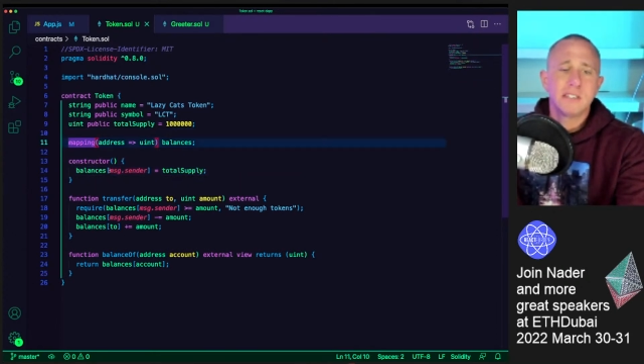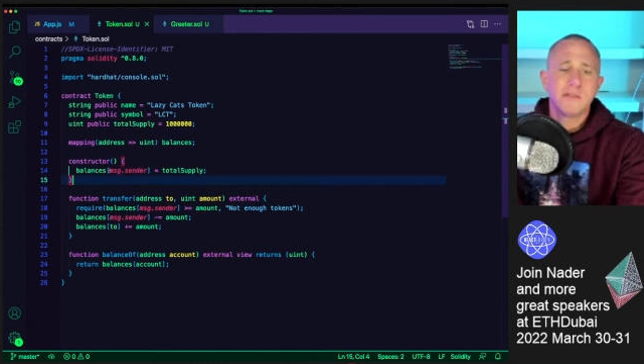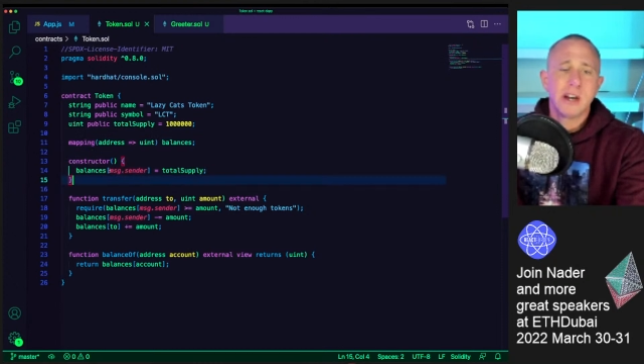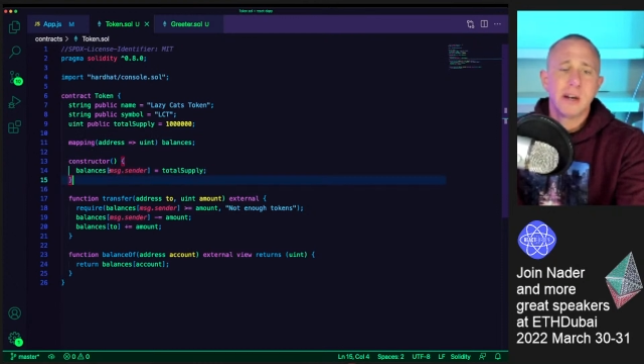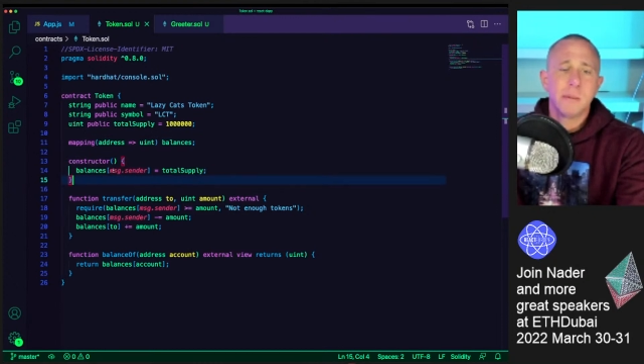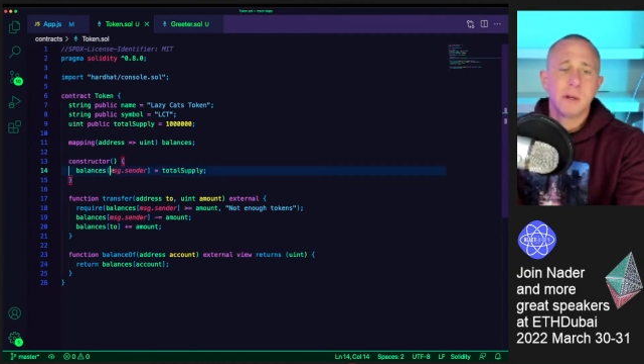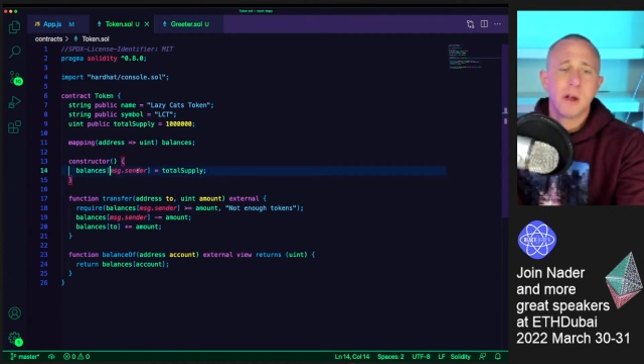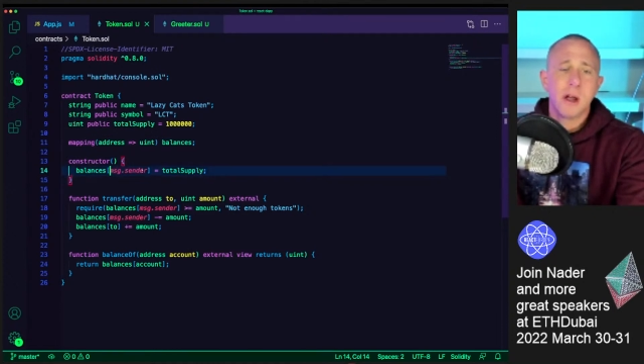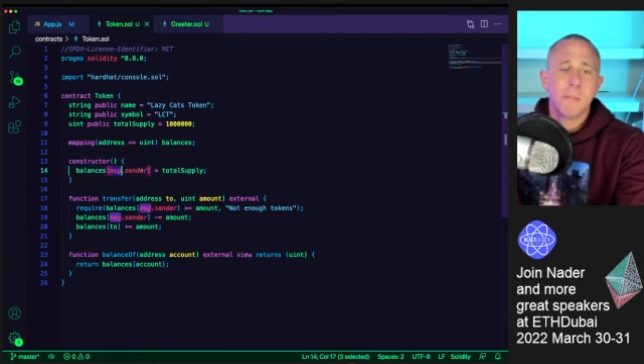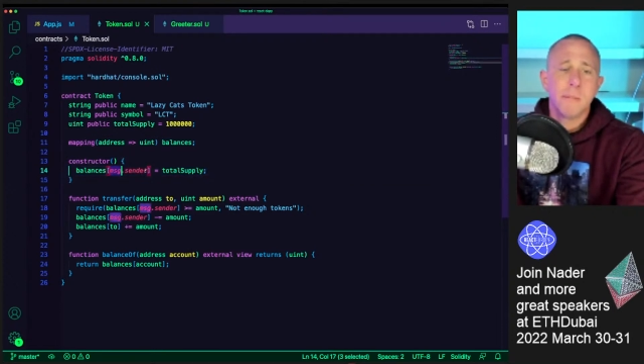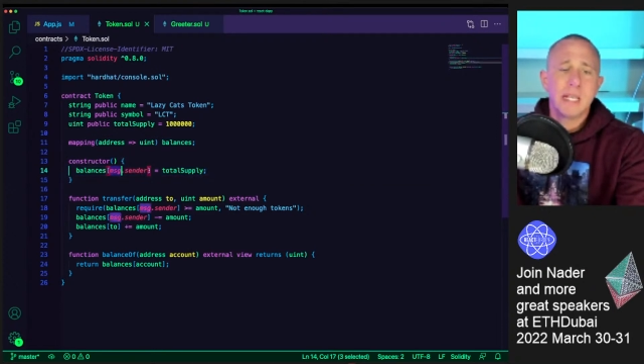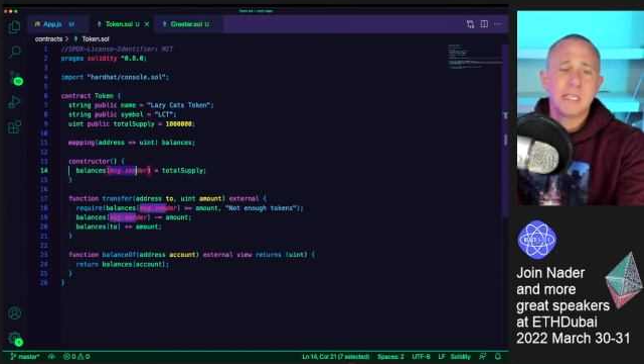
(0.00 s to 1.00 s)
variable
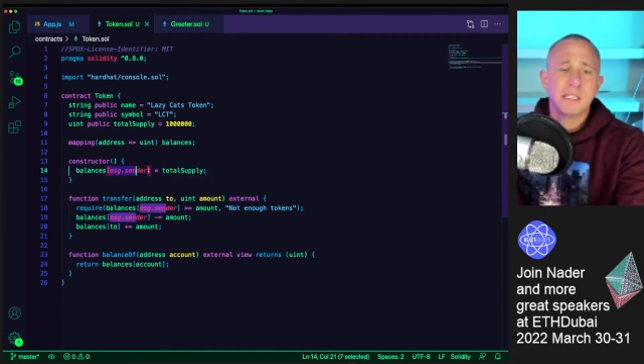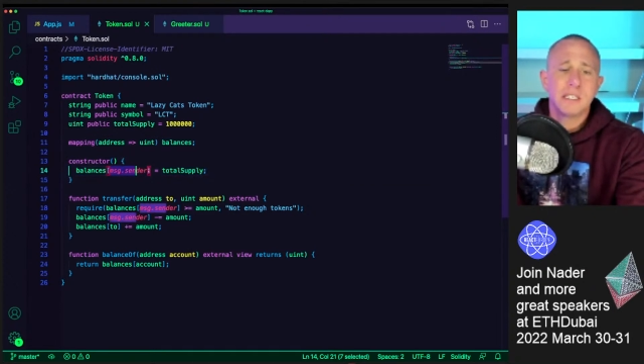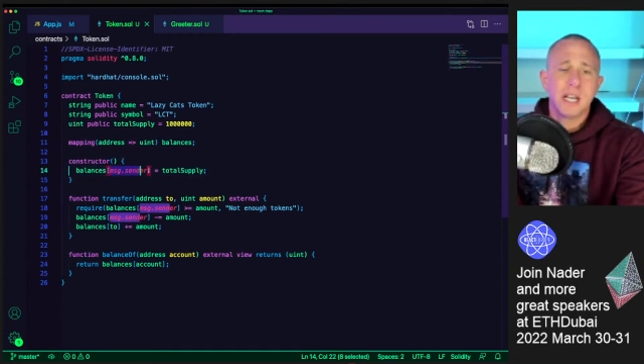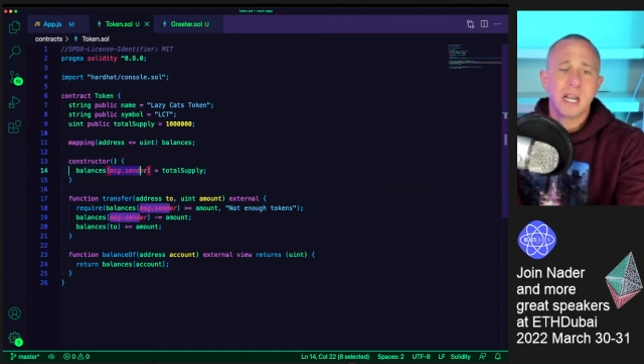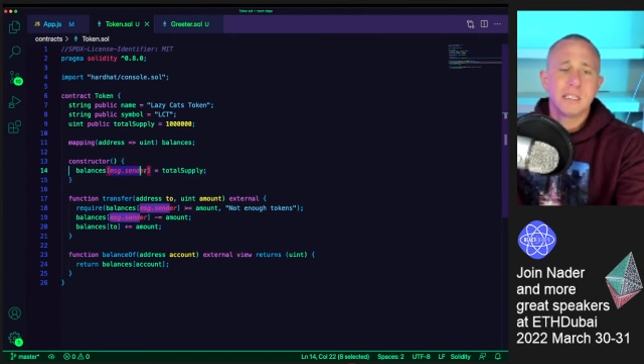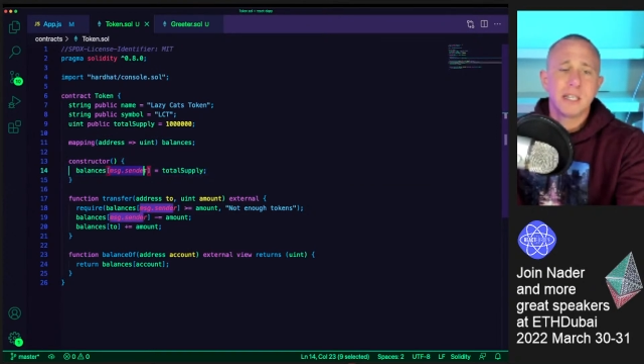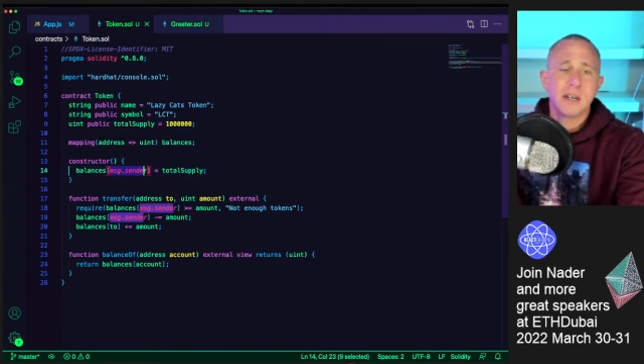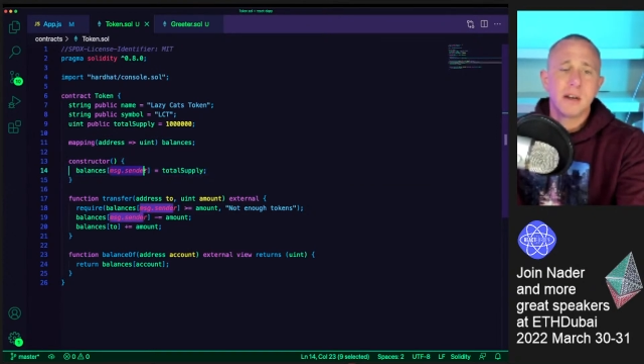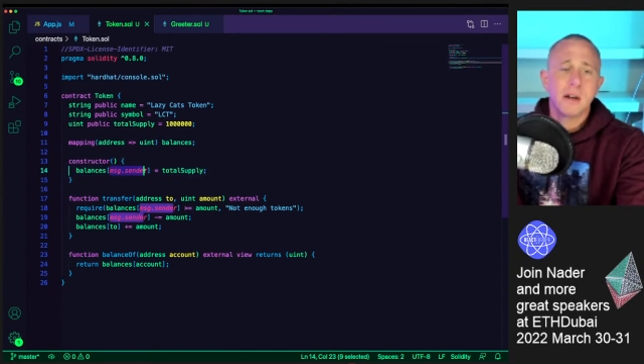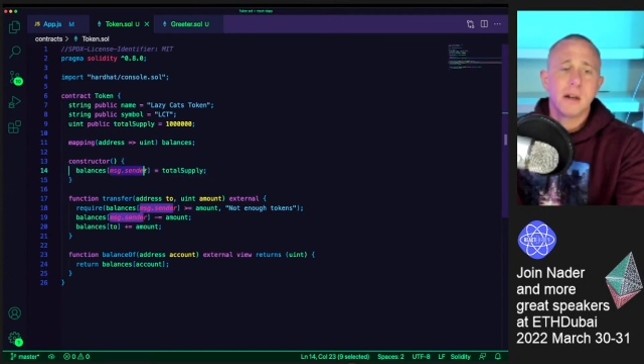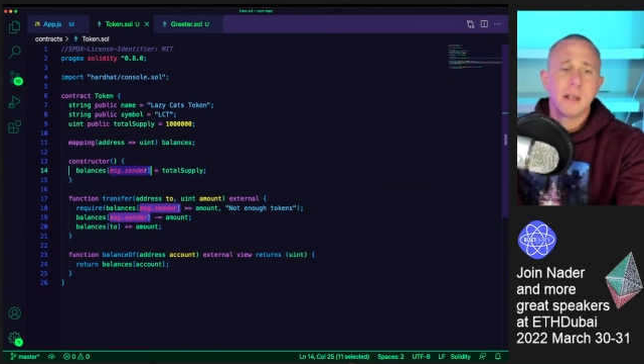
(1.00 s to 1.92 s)
called message.sender.